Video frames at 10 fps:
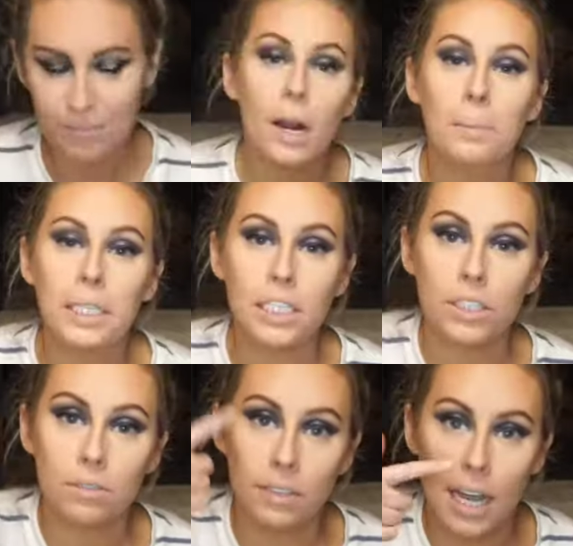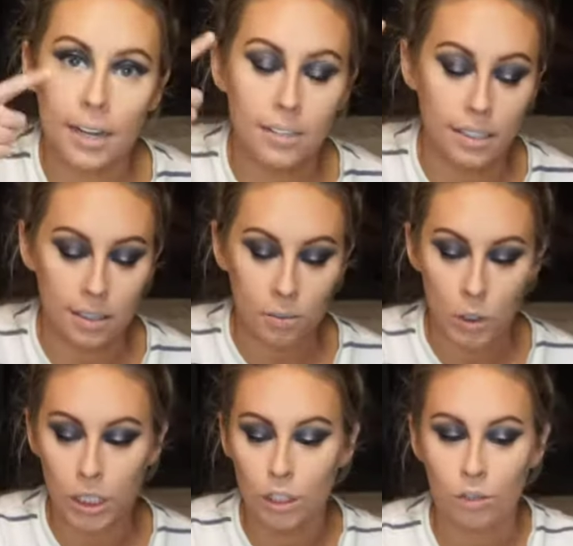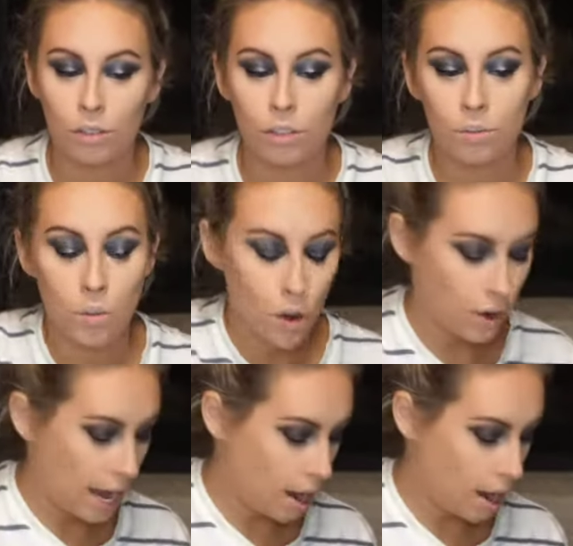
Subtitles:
What I'm gonna do next is I'm going to smoke